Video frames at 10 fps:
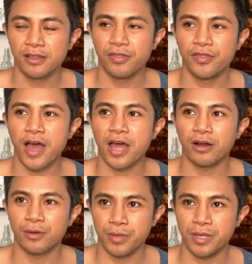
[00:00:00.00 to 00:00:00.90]
that
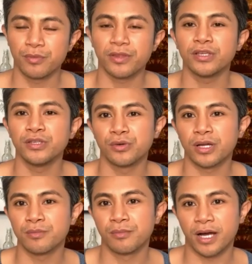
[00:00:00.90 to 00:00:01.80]
are people that you
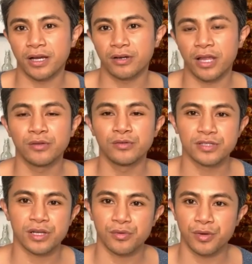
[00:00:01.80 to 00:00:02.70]
admire and whose
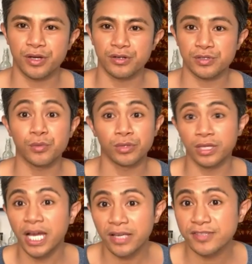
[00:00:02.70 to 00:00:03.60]
careers or
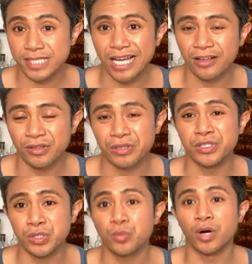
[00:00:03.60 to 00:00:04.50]
lifestyle
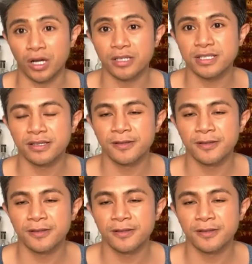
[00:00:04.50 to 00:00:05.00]
you want.